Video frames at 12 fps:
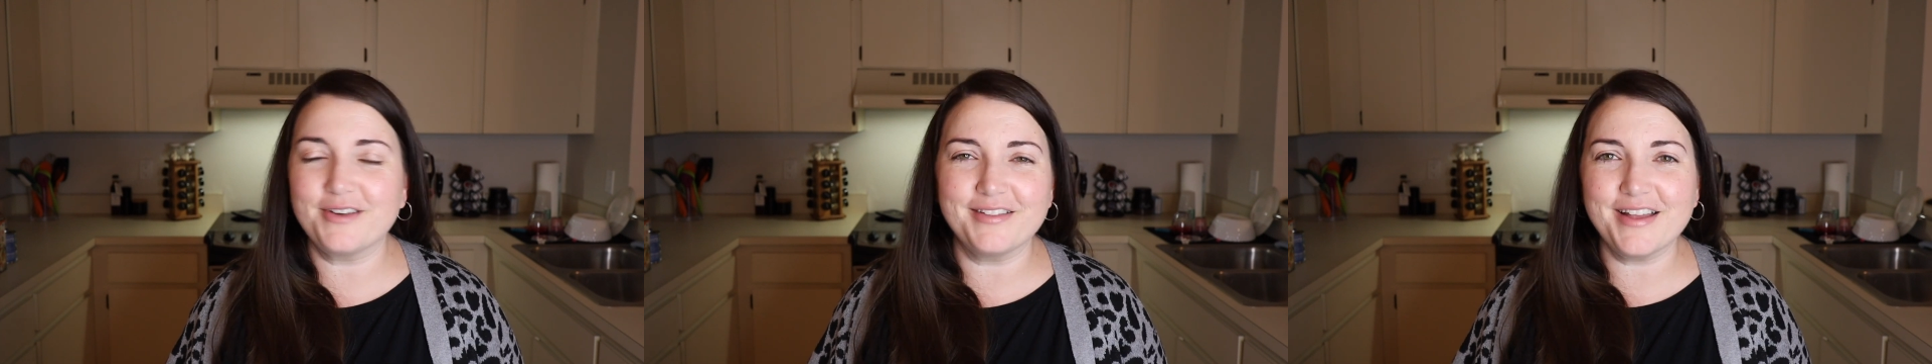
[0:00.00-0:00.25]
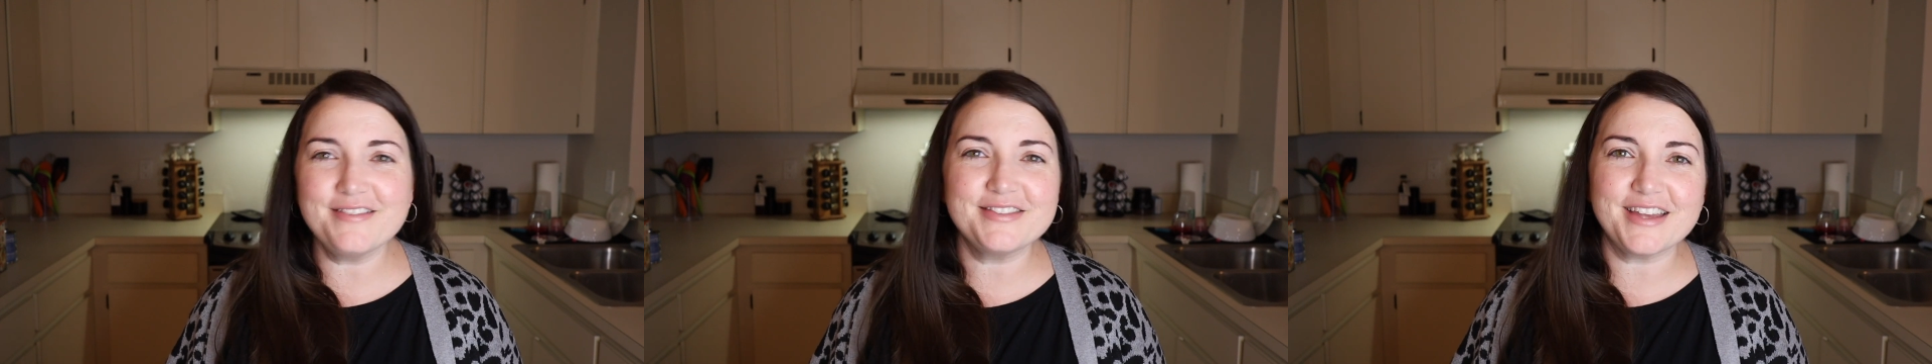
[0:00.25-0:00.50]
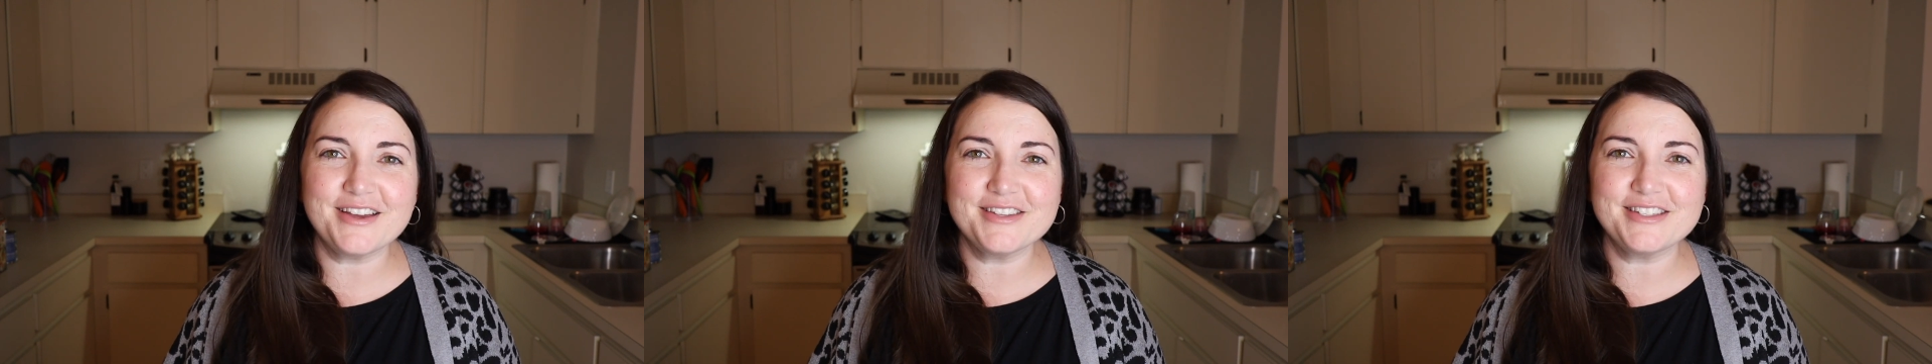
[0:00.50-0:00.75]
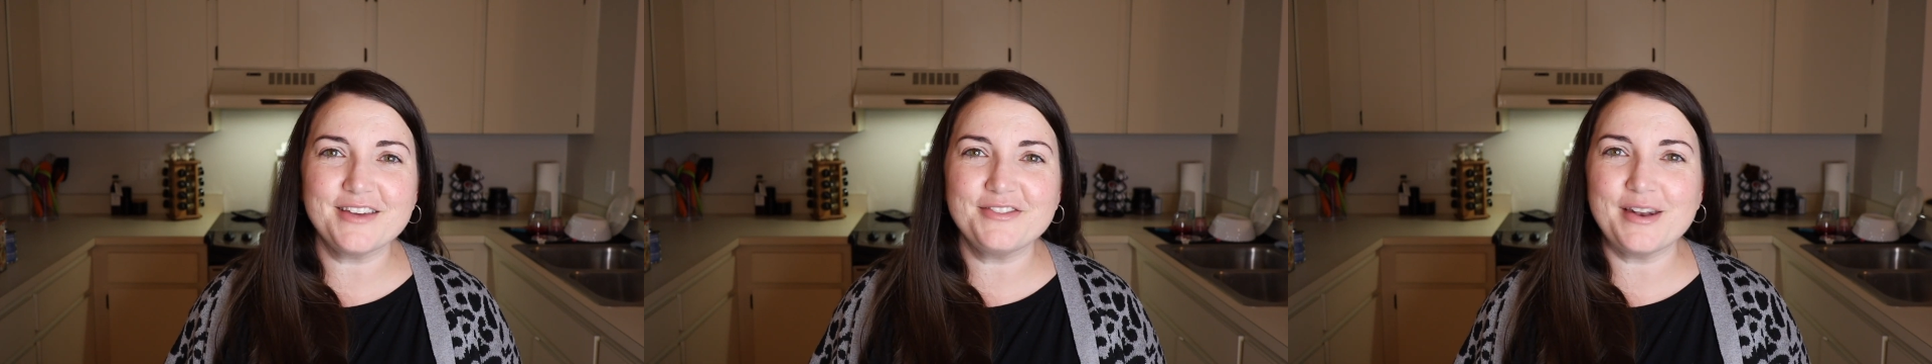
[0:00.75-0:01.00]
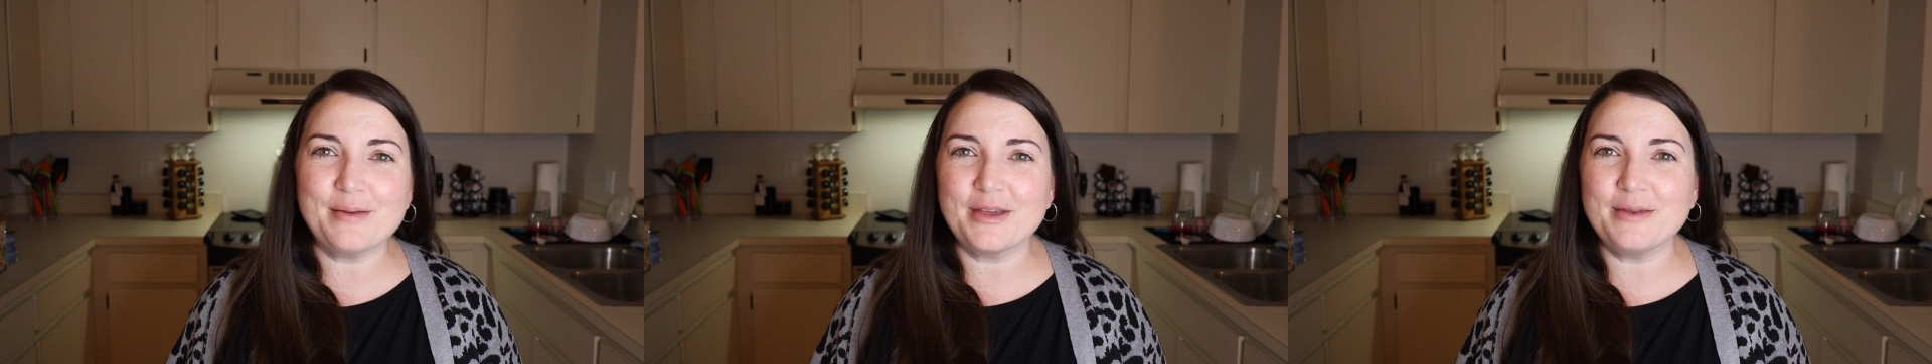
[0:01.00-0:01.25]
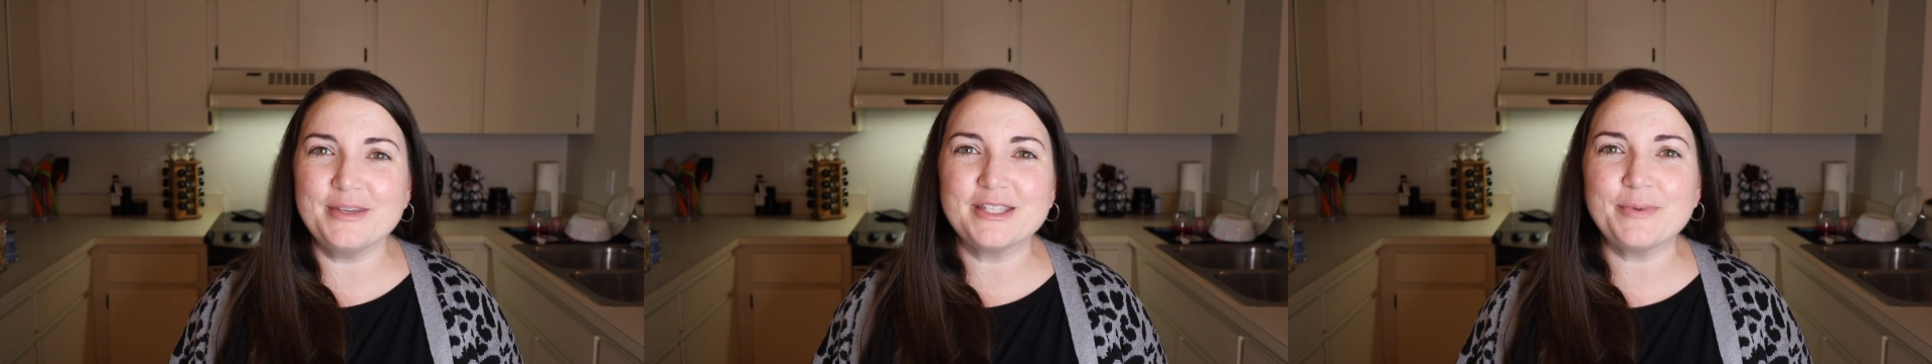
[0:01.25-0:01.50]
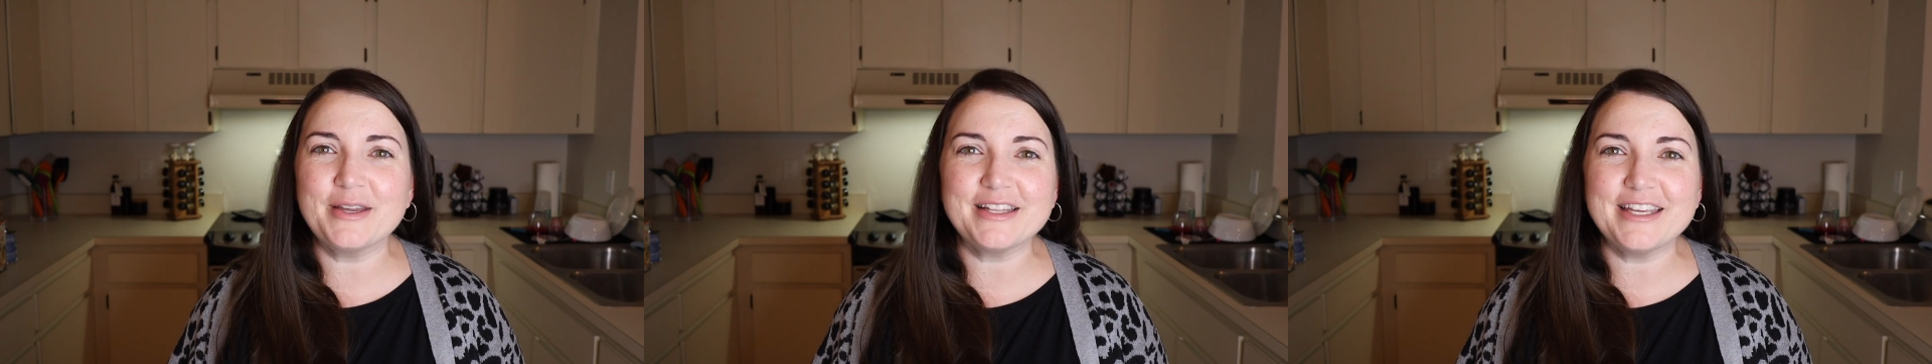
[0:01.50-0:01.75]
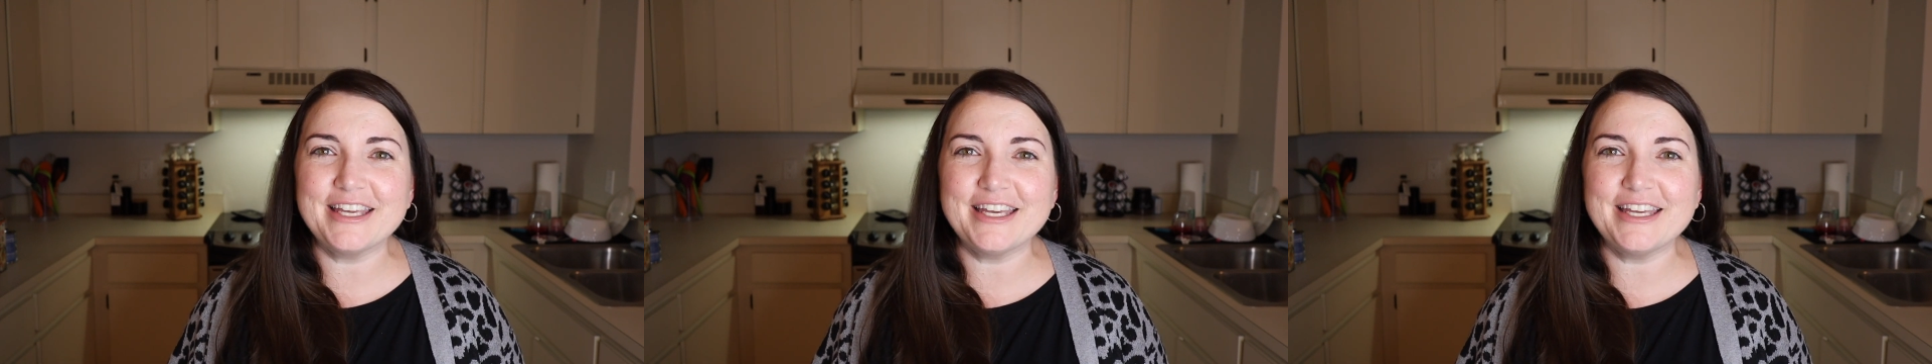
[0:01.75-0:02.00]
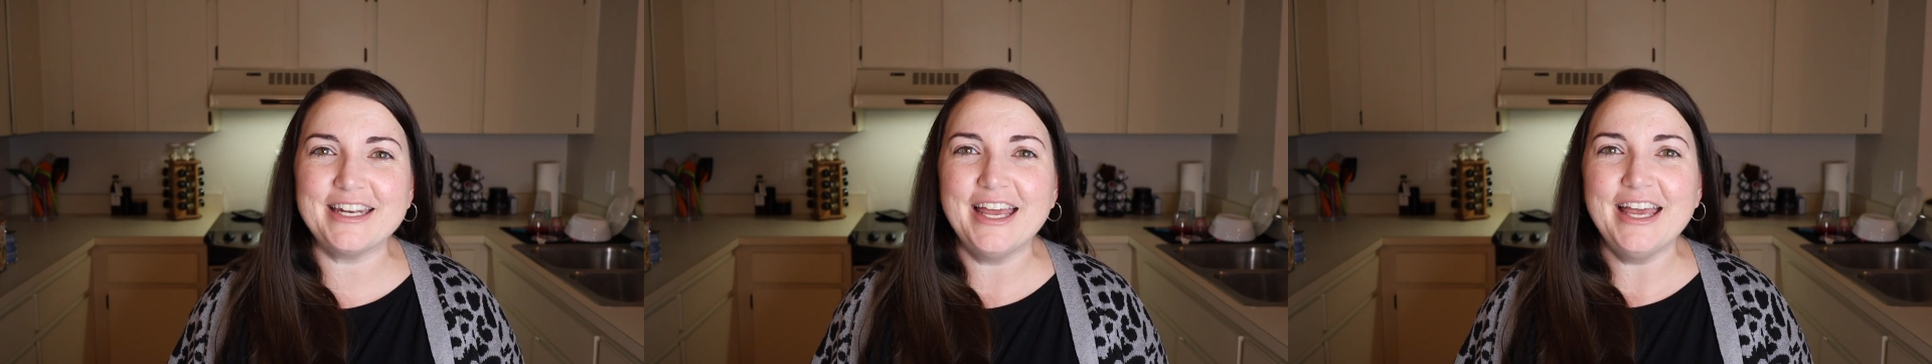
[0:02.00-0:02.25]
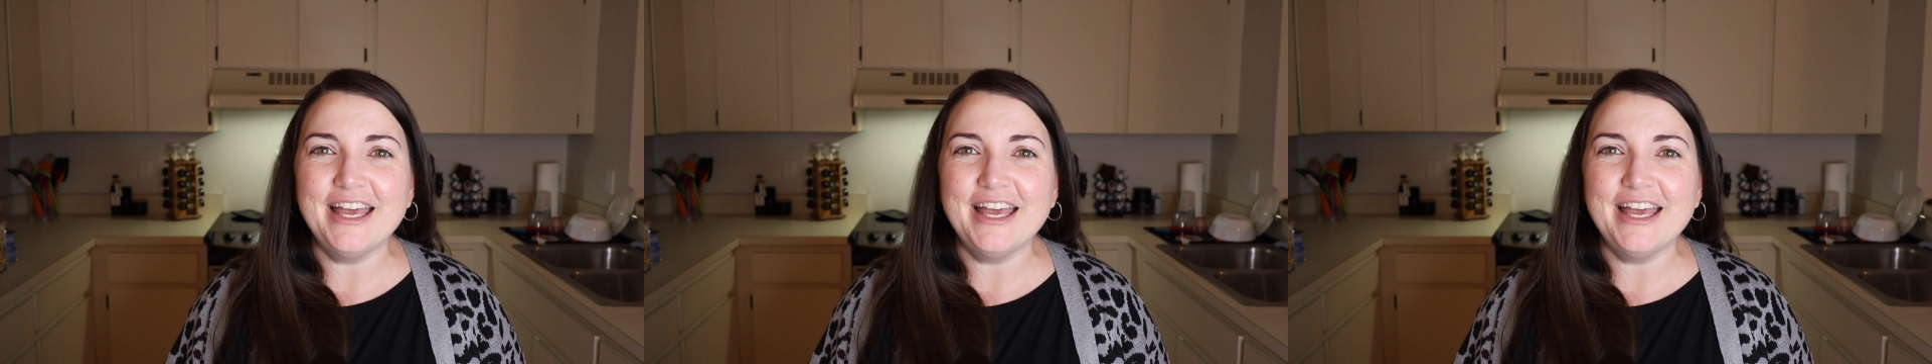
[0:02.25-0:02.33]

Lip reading: got lifestyle stuff that I'm going to be sprinkling in.